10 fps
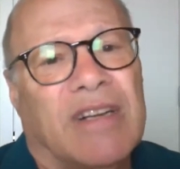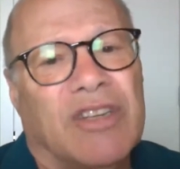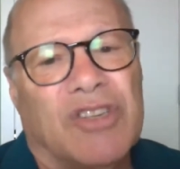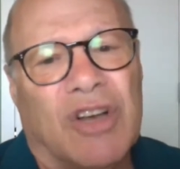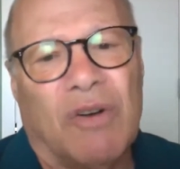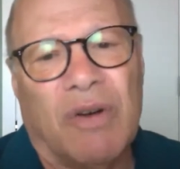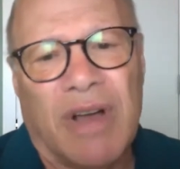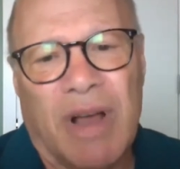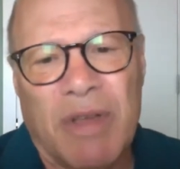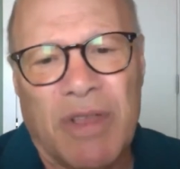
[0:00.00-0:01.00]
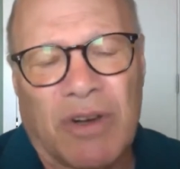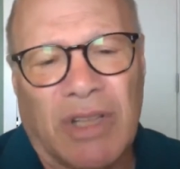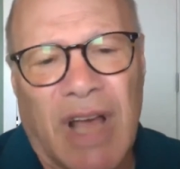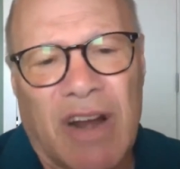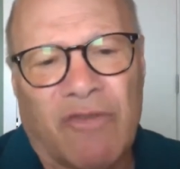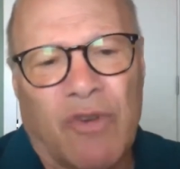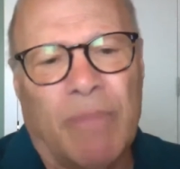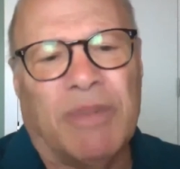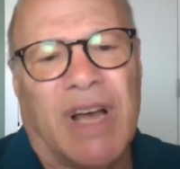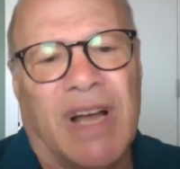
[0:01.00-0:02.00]
So, I mean, there are a lot of
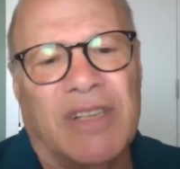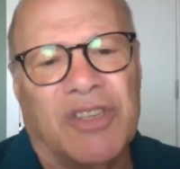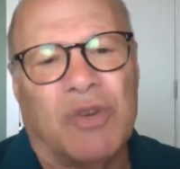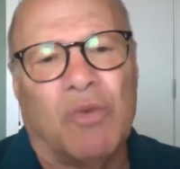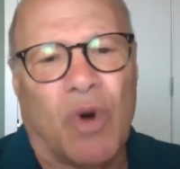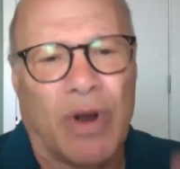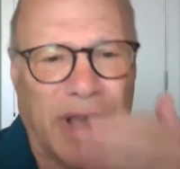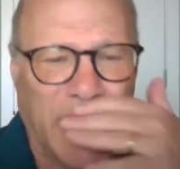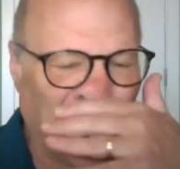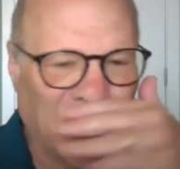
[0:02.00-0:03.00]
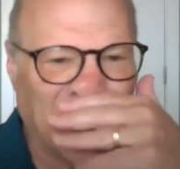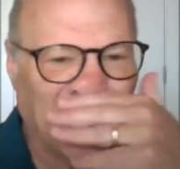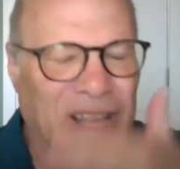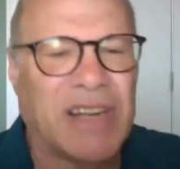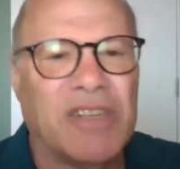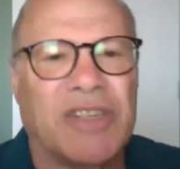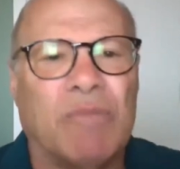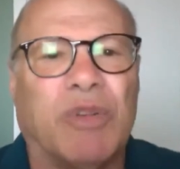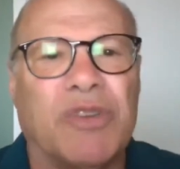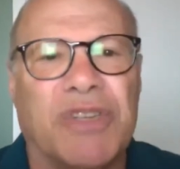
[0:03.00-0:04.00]
riptides at work here. It's not as
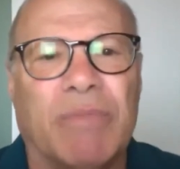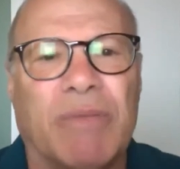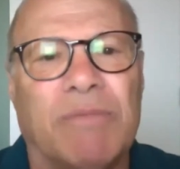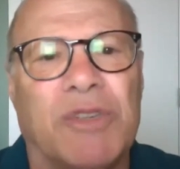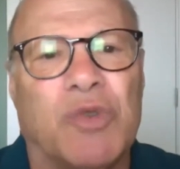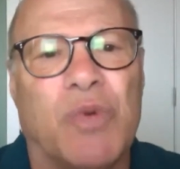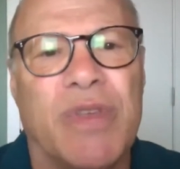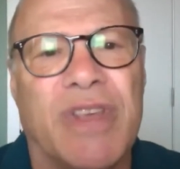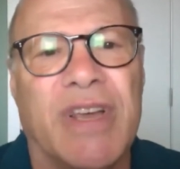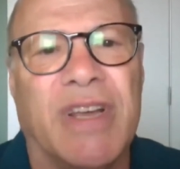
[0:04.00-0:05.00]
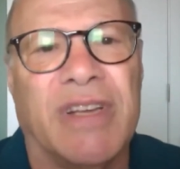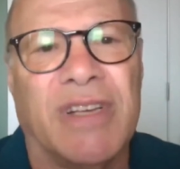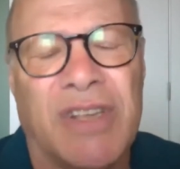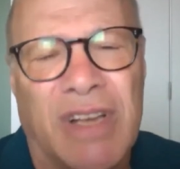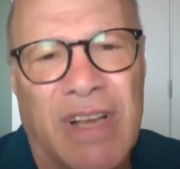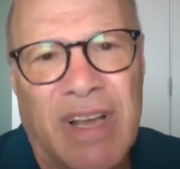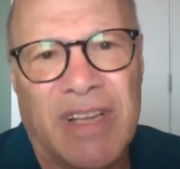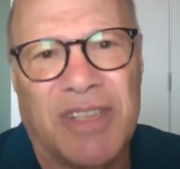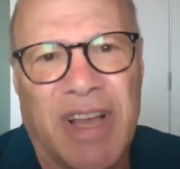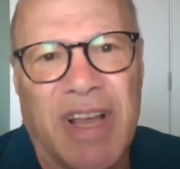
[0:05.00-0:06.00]
simple sometimes as we think it is.
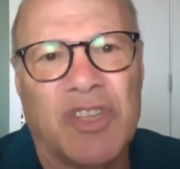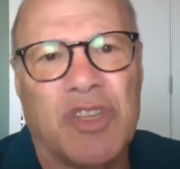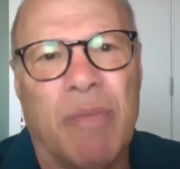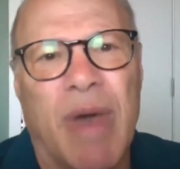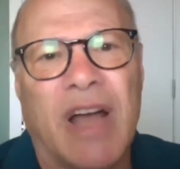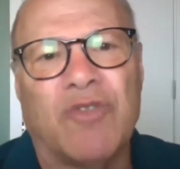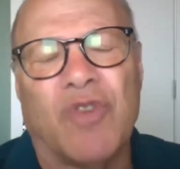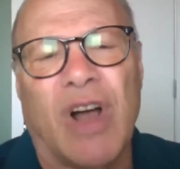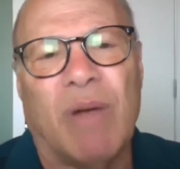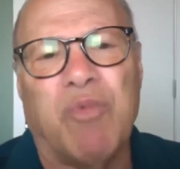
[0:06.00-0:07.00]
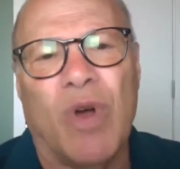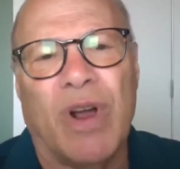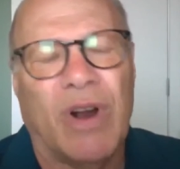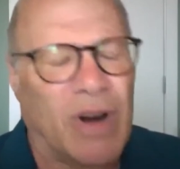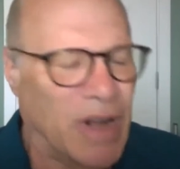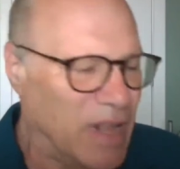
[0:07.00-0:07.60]
It's against the backdrop where